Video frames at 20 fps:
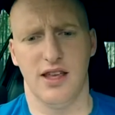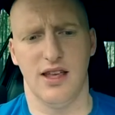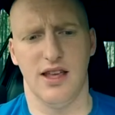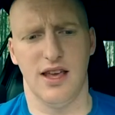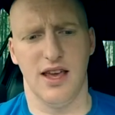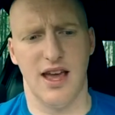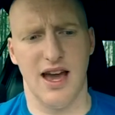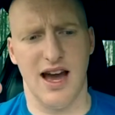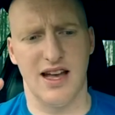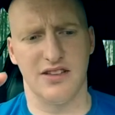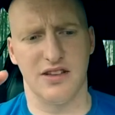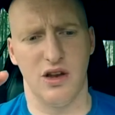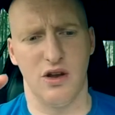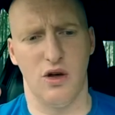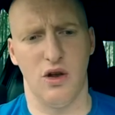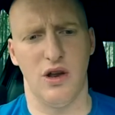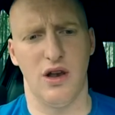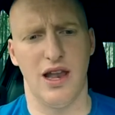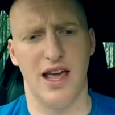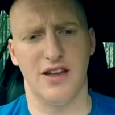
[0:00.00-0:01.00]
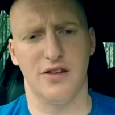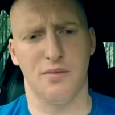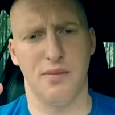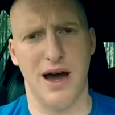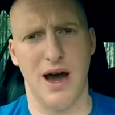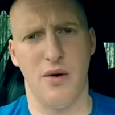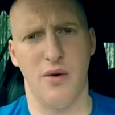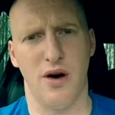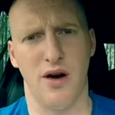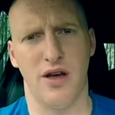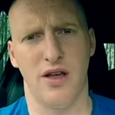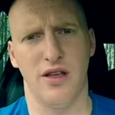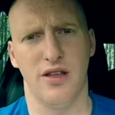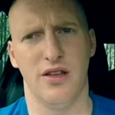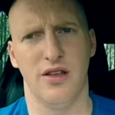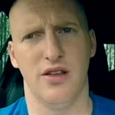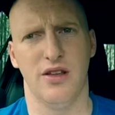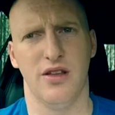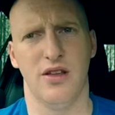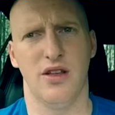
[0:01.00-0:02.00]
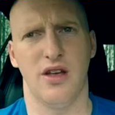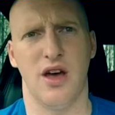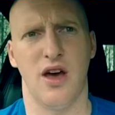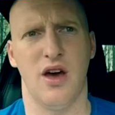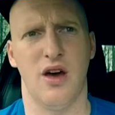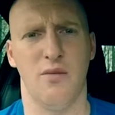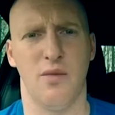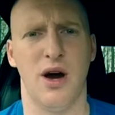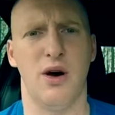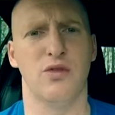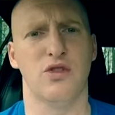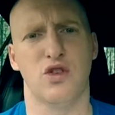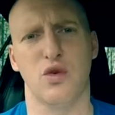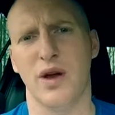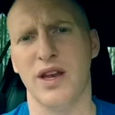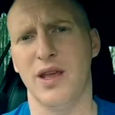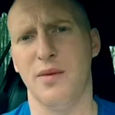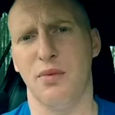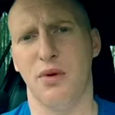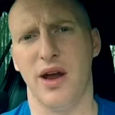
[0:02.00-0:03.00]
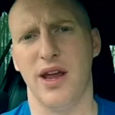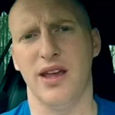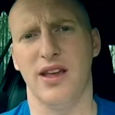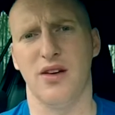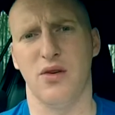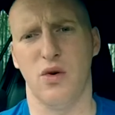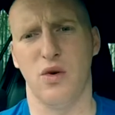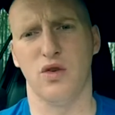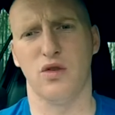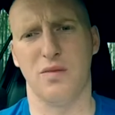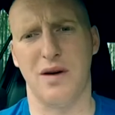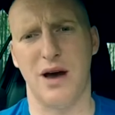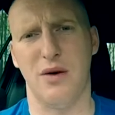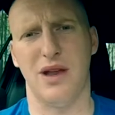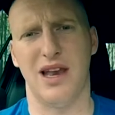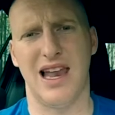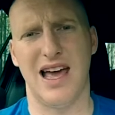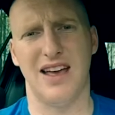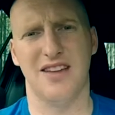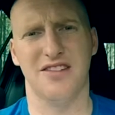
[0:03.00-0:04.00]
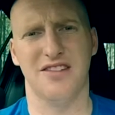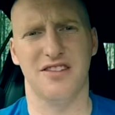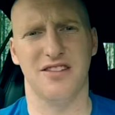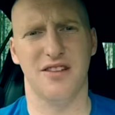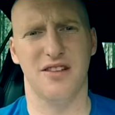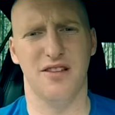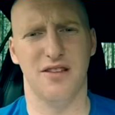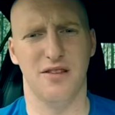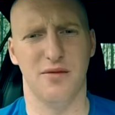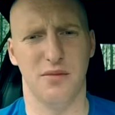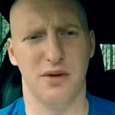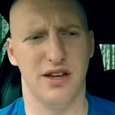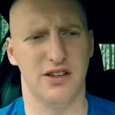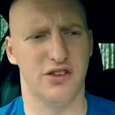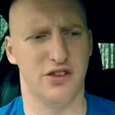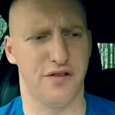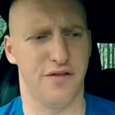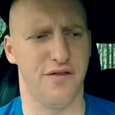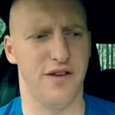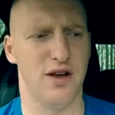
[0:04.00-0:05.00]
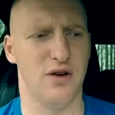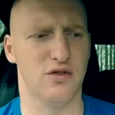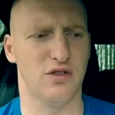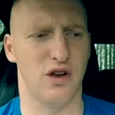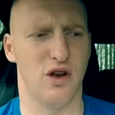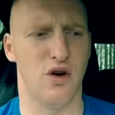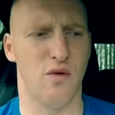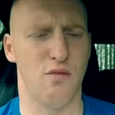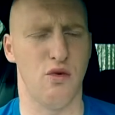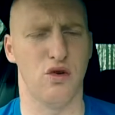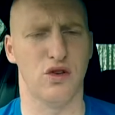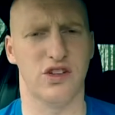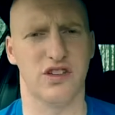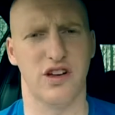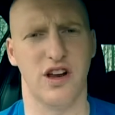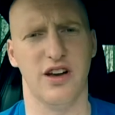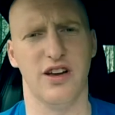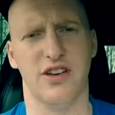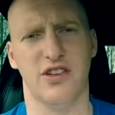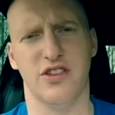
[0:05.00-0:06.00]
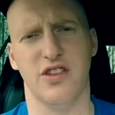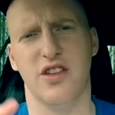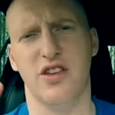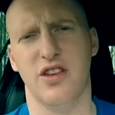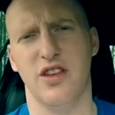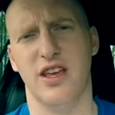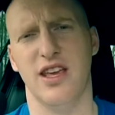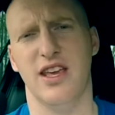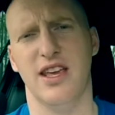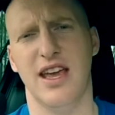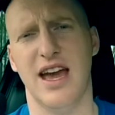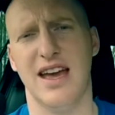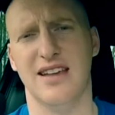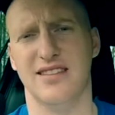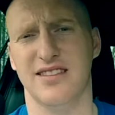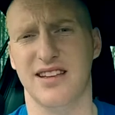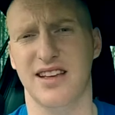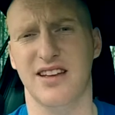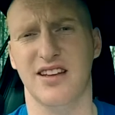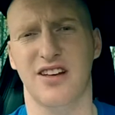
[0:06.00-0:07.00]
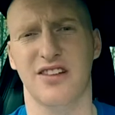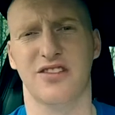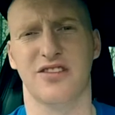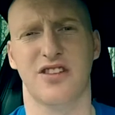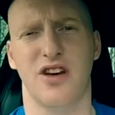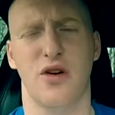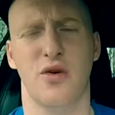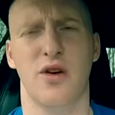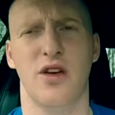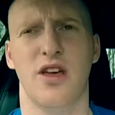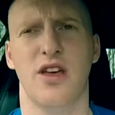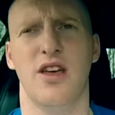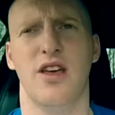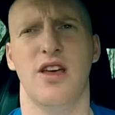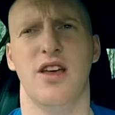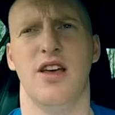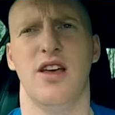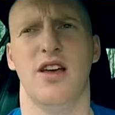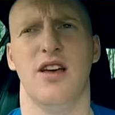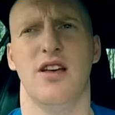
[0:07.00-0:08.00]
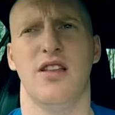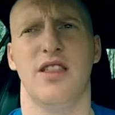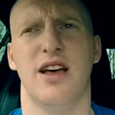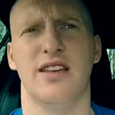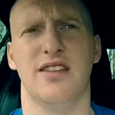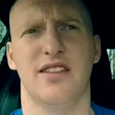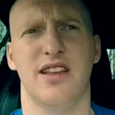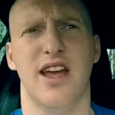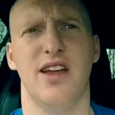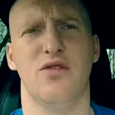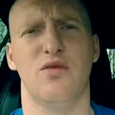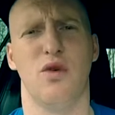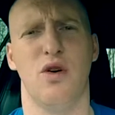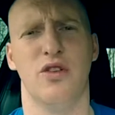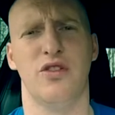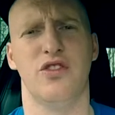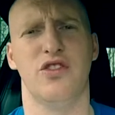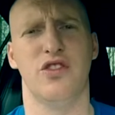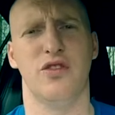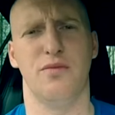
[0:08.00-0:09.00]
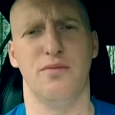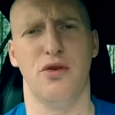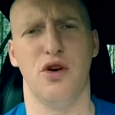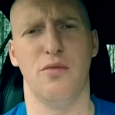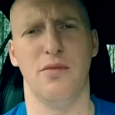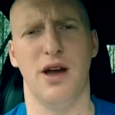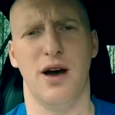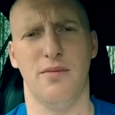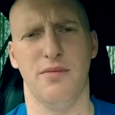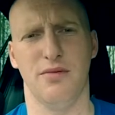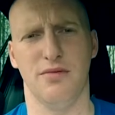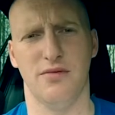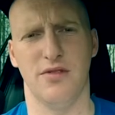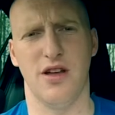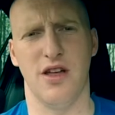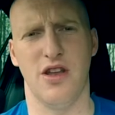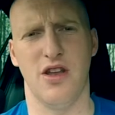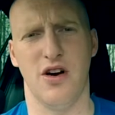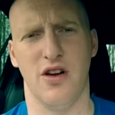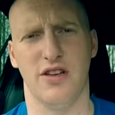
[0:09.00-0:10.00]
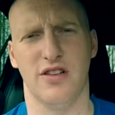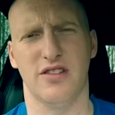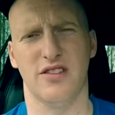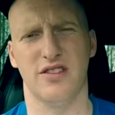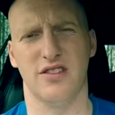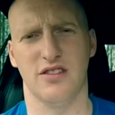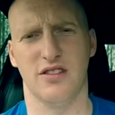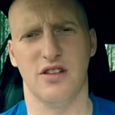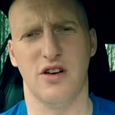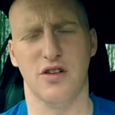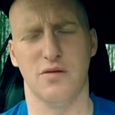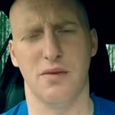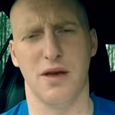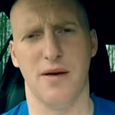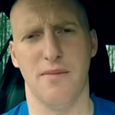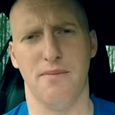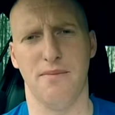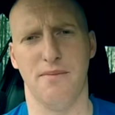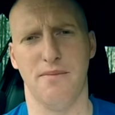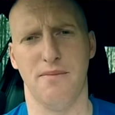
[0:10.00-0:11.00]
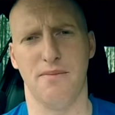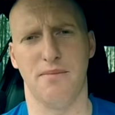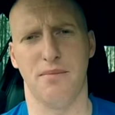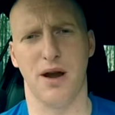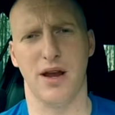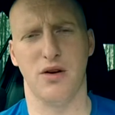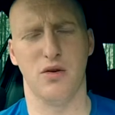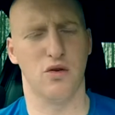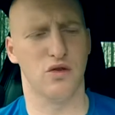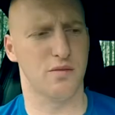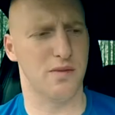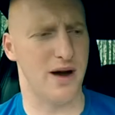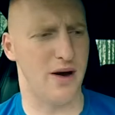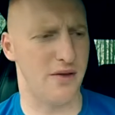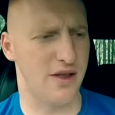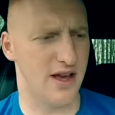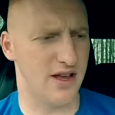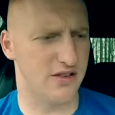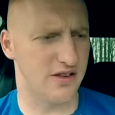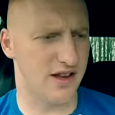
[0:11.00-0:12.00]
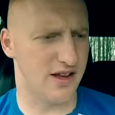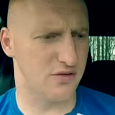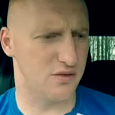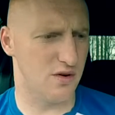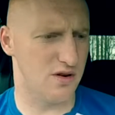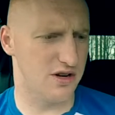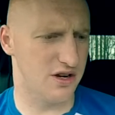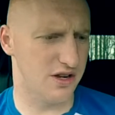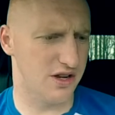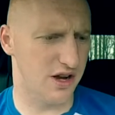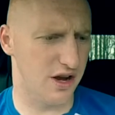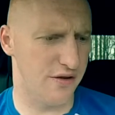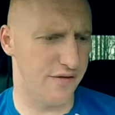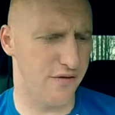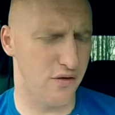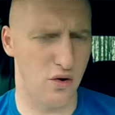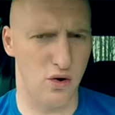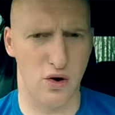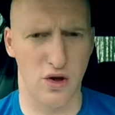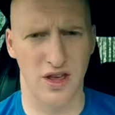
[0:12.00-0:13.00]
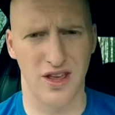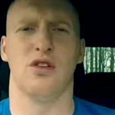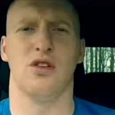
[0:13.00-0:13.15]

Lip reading: it has a lot less power, 20 brake horsepower less, but it just feels a lot more sluggish than the ST does. So that stage one should put me up a nice bit of brake horsepower there. So that's what I'm gonna go for.